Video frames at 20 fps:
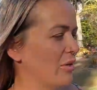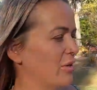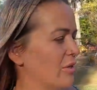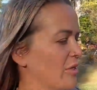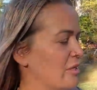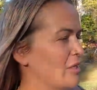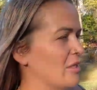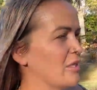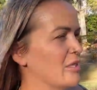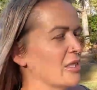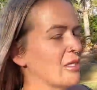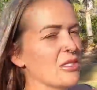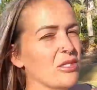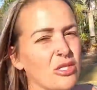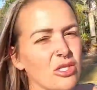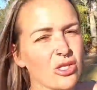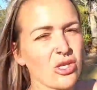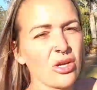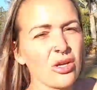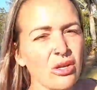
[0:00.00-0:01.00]
this is just to
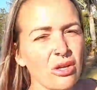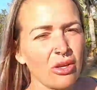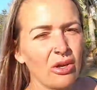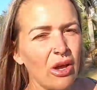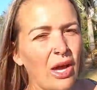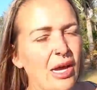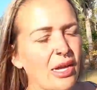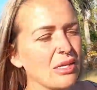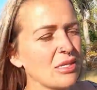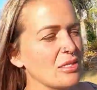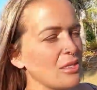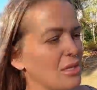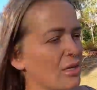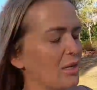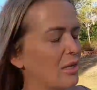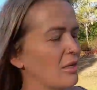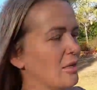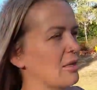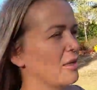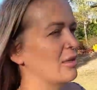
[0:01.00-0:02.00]
show you guys
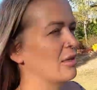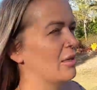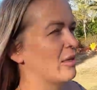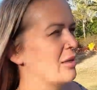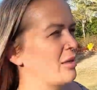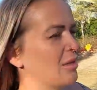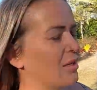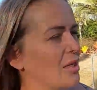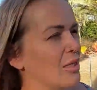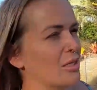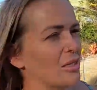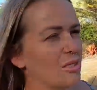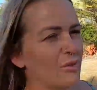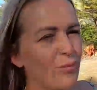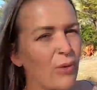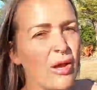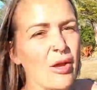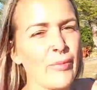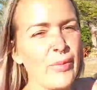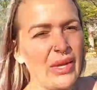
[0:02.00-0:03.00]
that
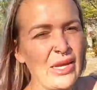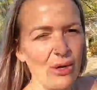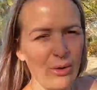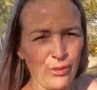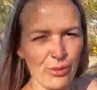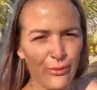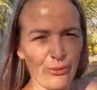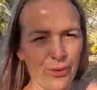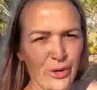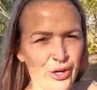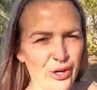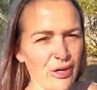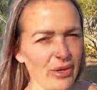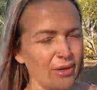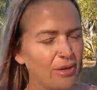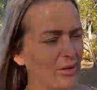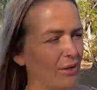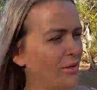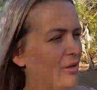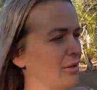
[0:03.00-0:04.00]
despite being on the
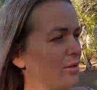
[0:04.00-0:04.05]
road,